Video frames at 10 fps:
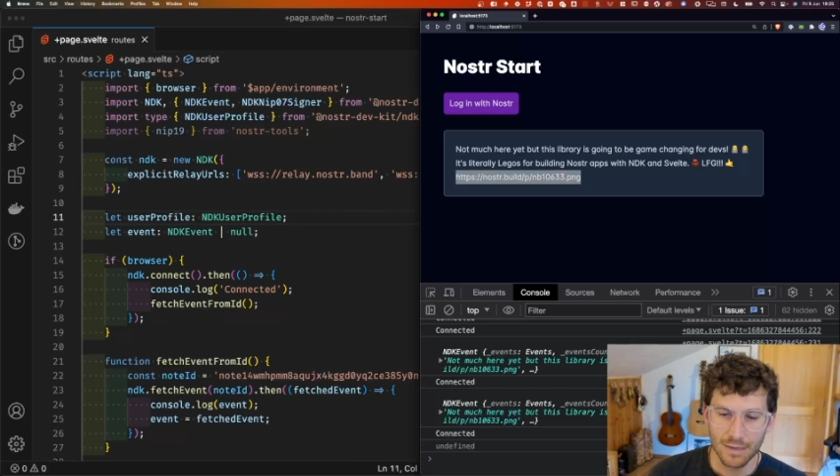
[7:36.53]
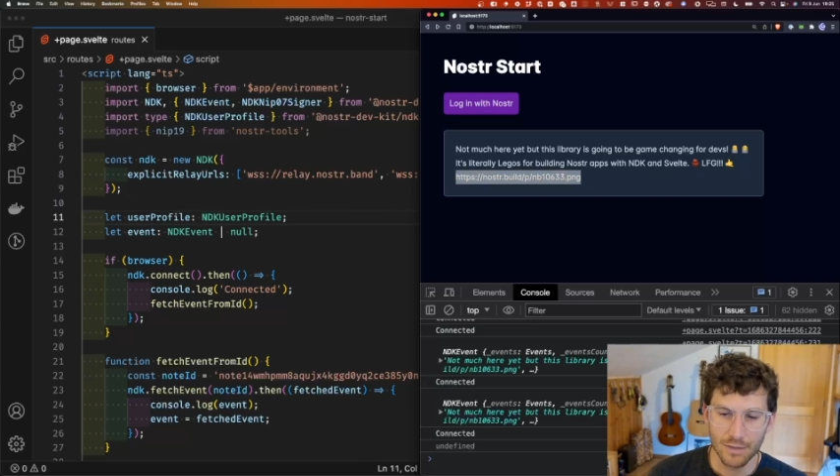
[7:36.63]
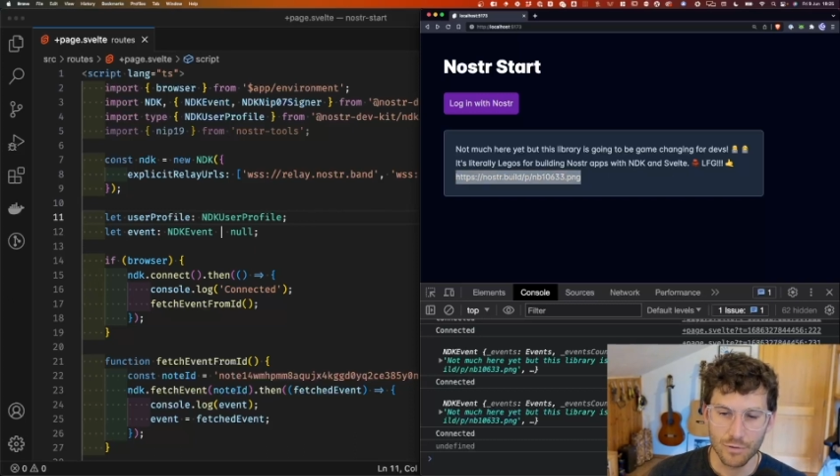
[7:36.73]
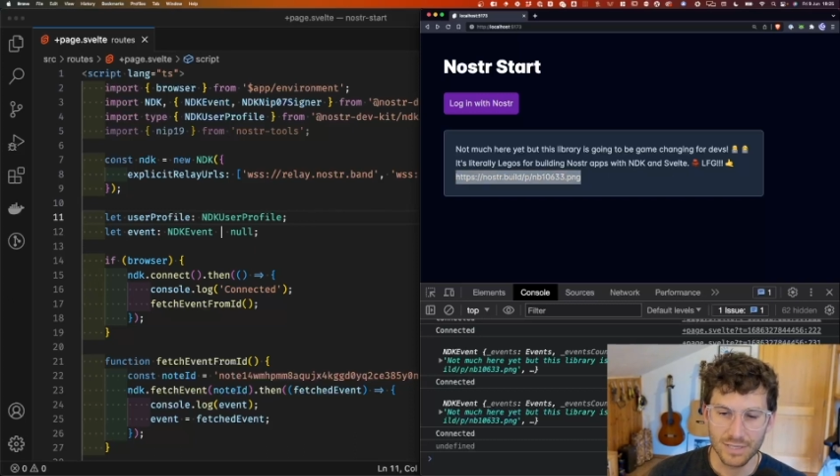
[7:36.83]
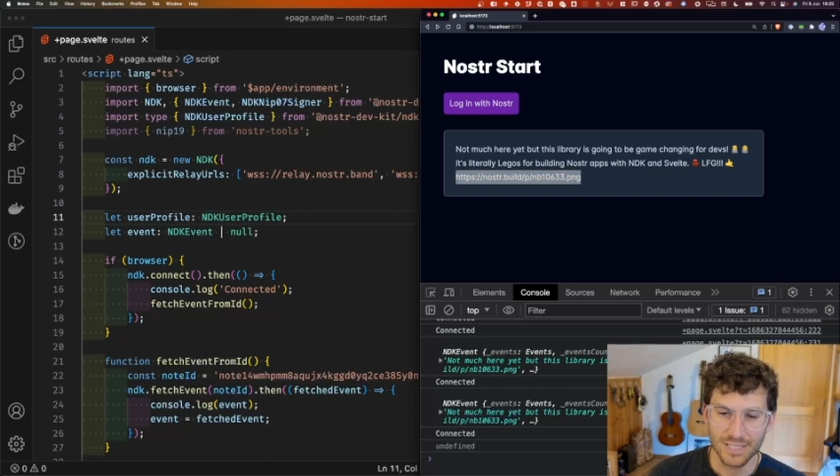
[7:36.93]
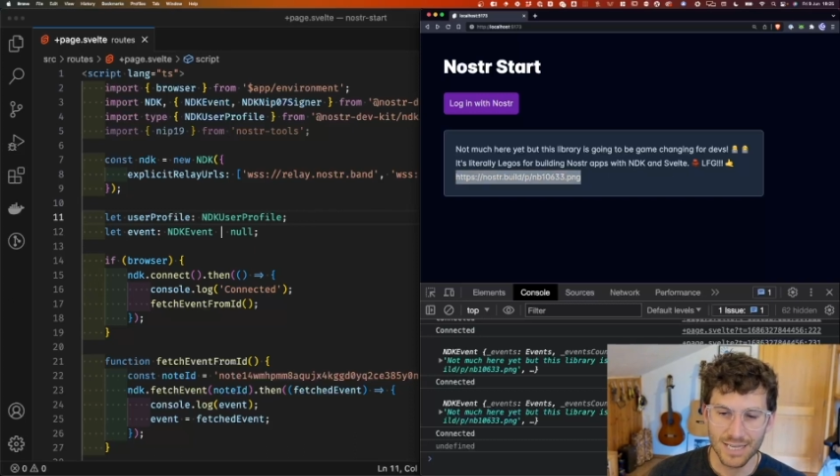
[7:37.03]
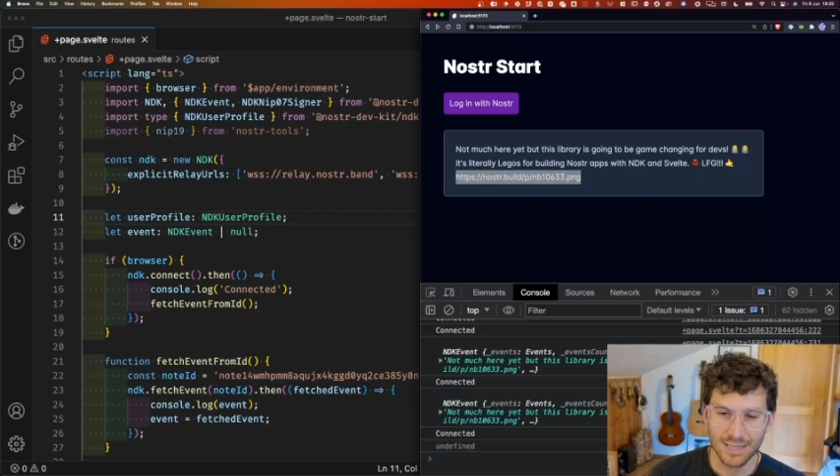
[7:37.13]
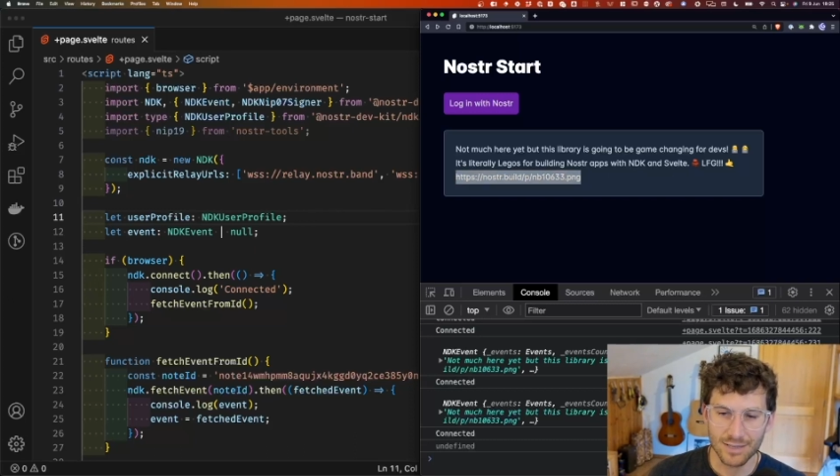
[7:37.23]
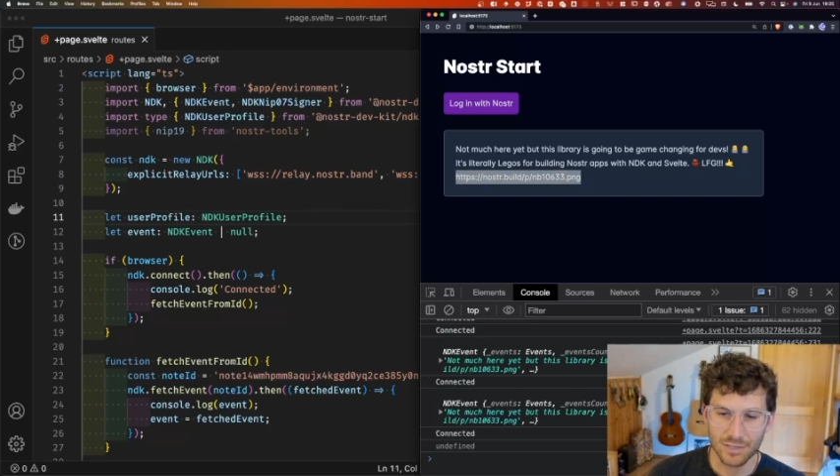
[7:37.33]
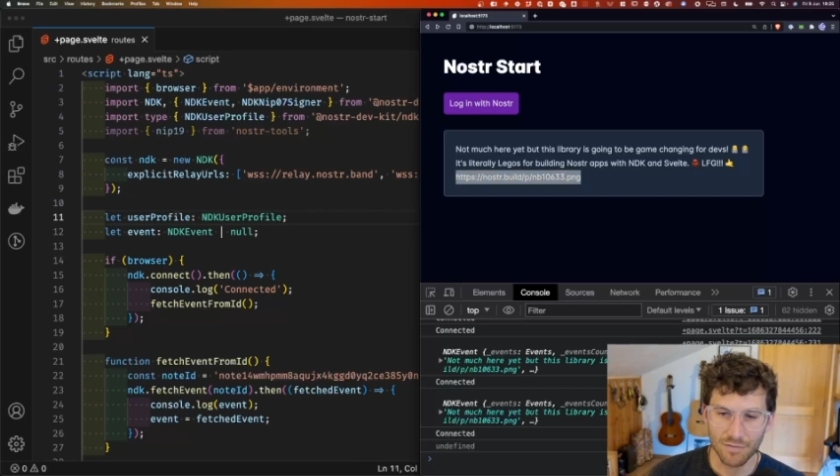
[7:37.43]
you can see
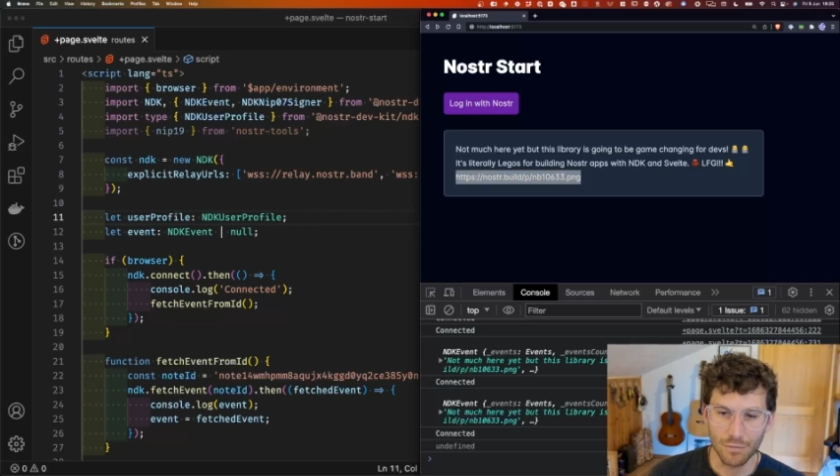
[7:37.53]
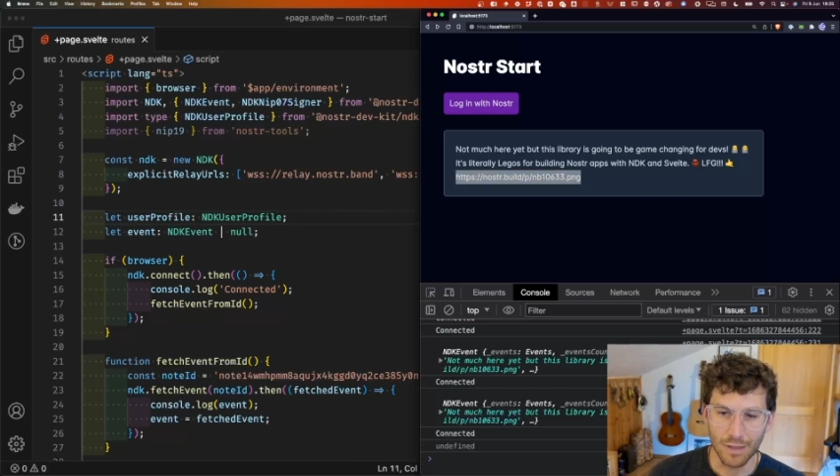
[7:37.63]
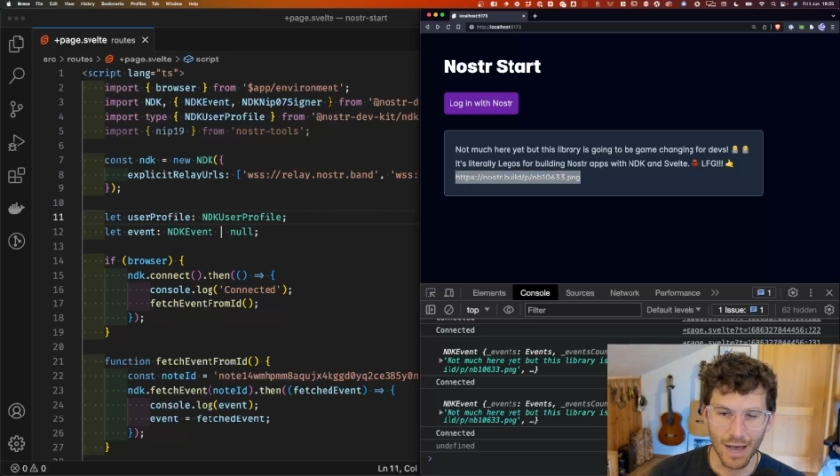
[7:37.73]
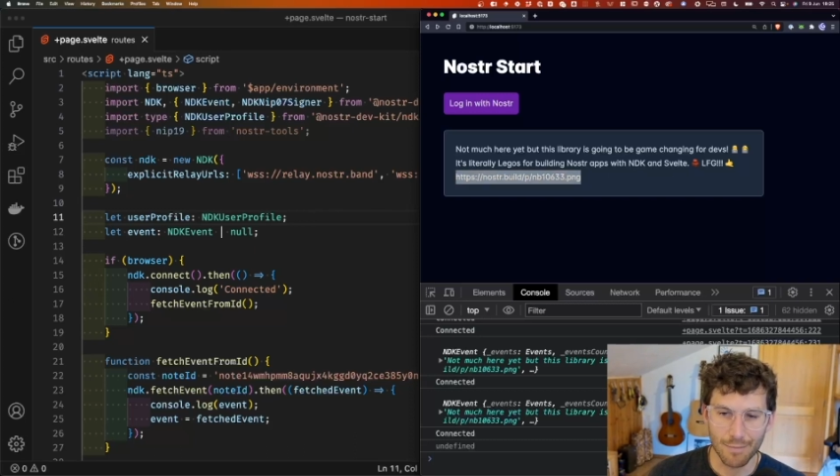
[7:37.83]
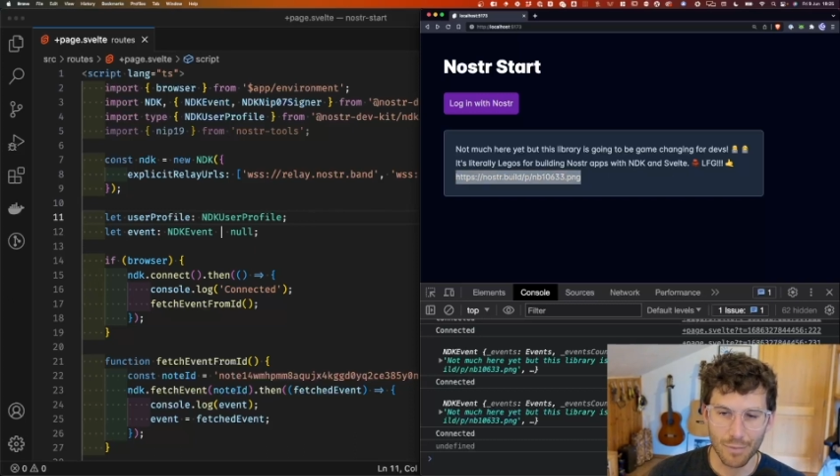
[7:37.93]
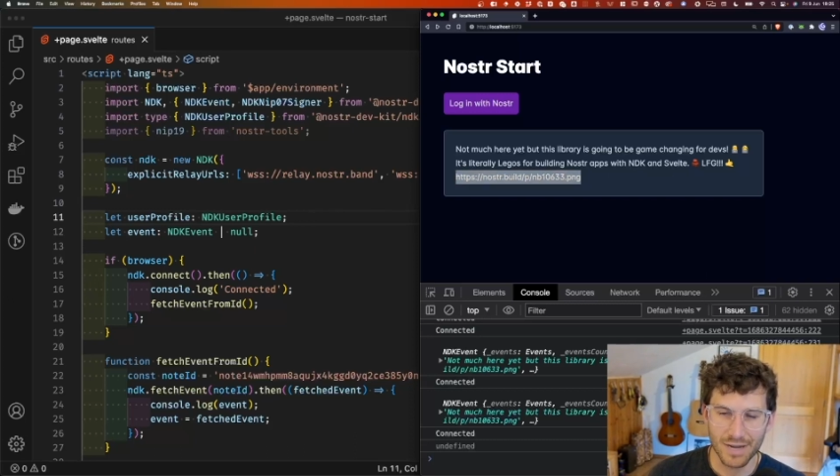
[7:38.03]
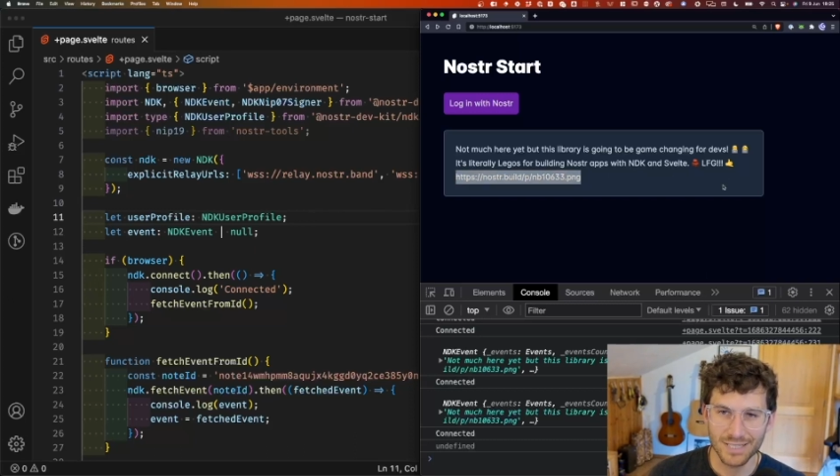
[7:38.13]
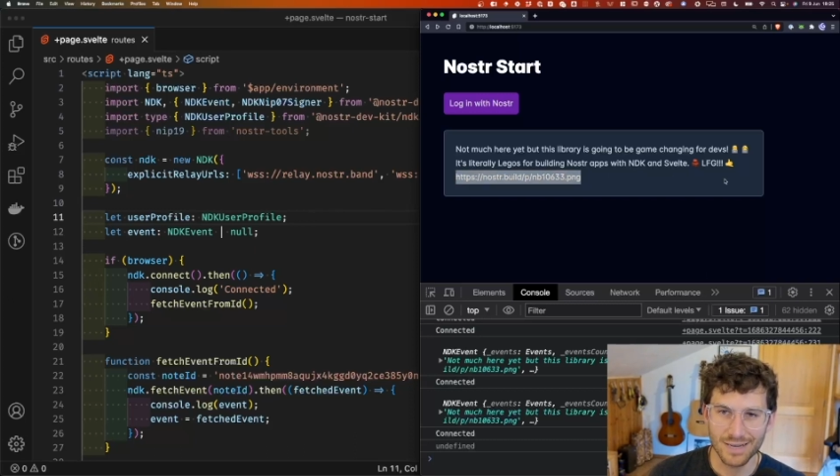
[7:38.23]
that there's a few line breaks